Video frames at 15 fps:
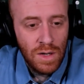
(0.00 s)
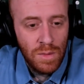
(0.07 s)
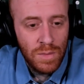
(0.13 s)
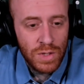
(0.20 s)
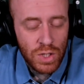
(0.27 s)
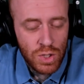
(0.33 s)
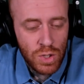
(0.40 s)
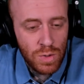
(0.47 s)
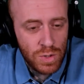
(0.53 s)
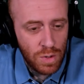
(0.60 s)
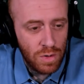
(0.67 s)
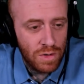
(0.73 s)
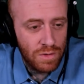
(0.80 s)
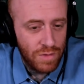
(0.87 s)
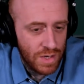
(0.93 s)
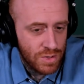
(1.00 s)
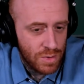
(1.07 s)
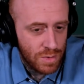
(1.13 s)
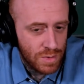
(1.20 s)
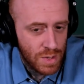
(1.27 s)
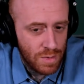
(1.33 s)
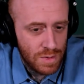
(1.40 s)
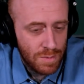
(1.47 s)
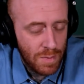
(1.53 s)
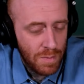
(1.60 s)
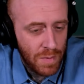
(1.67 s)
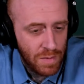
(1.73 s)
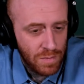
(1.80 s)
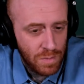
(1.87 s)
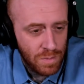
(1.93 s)
But the choose your own adventure has always
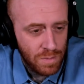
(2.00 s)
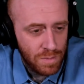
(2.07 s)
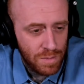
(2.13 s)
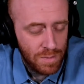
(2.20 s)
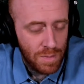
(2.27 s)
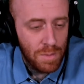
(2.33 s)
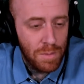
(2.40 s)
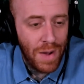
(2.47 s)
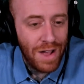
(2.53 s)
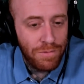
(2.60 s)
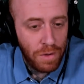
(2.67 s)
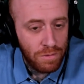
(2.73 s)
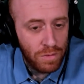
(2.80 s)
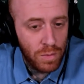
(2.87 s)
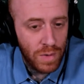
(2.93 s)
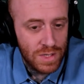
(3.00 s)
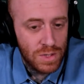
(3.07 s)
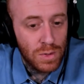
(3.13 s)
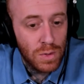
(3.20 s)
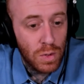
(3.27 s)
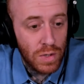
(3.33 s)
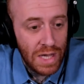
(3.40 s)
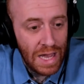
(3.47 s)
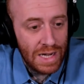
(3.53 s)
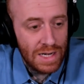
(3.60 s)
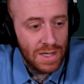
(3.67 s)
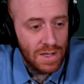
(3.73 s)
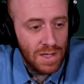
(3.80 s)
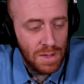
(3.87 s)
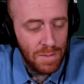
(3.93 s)
been my favorite way to look at
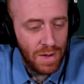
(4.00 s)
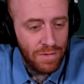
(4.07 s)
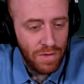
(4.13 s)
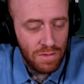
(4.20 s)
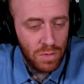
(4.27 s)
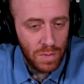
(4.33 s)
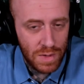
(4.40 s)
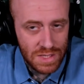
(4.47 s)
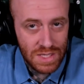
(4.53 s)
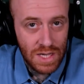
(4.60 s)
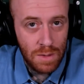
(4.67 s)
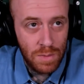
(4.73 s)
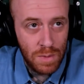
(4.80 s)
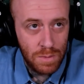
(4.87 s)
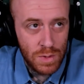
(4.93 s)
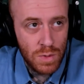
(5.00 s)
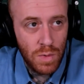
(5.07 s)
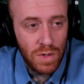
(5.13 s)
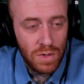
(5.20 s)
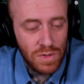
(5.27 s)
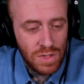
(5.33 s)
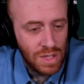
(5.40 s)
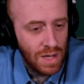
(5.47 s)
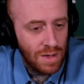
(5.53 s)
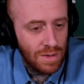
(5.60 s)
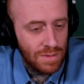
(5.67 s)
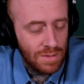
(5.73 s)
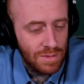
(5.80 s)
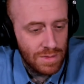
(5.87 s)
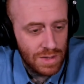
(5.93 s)
it, and my favorite way to get people to understand
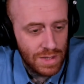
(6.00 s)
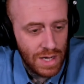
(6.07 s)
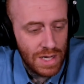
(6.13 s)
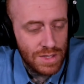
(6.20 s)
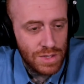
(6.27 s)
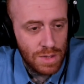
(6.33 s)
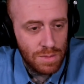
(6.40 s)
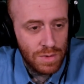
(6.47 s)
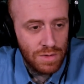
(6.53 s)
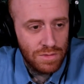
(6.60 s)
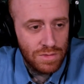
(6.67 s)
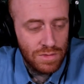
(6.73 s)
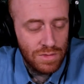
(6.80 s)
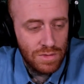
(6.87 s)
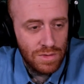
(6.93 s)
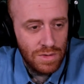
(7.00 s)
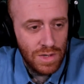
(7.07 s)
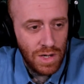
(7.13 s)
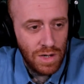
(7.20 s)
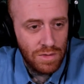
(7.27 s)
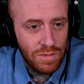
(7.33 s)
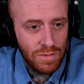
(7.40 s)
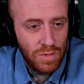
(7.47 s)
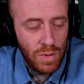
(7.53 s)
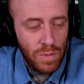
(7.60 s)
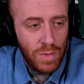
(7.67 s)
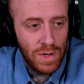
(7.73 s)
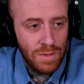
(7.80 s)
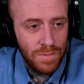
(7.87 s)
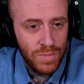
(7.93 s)
the concept of free
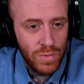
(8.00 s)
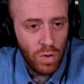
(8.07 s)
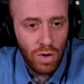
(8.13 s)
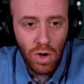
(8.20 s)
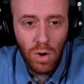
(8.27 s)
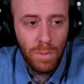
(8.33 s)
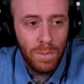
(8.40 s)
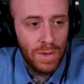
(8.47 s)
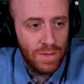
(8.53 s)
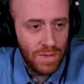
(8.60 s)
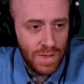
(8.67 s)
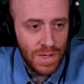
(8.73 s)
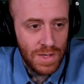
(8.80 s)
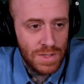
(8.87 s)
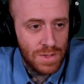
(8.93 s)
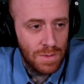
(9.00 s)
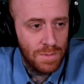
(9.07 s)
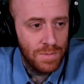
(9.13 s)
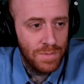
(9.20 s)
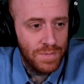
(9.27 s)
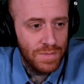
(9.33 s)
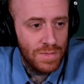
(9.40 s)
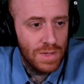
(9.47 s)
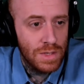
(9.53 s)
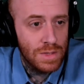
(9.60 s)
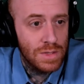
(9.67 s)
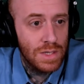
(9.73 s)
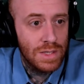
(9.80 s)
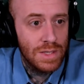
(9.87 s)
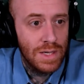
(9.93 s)
will or open theism, things
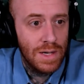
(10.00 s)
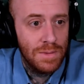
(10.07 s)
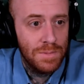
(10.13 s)
like that.